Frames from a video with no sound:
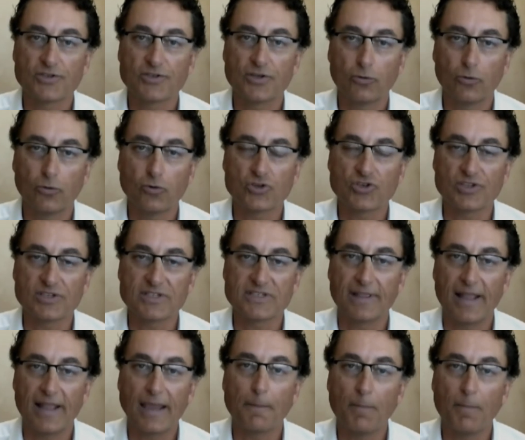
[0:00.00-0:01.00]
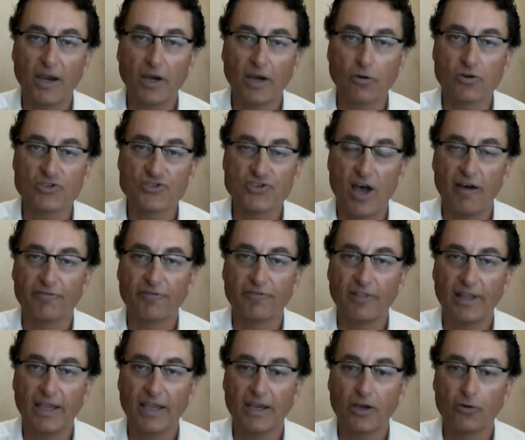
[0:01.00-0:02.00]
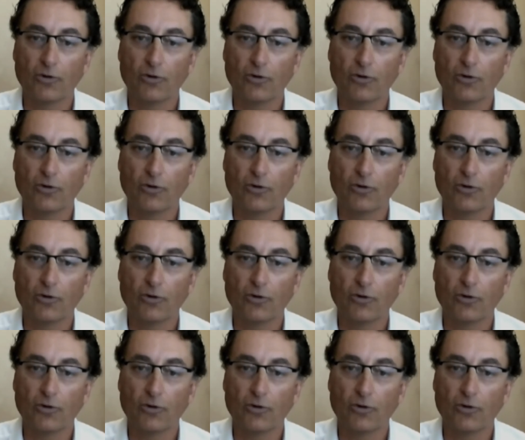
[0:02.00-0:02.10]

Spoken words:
solutions like Microsoft Link